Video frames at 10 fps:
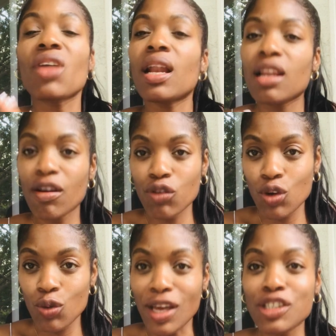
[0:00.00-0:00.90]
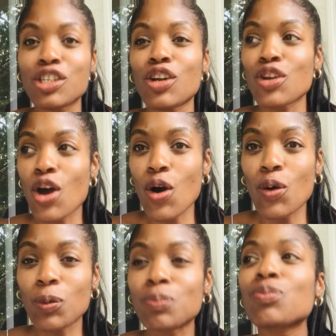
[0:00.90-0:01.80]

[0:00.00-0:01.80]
they love you, they should know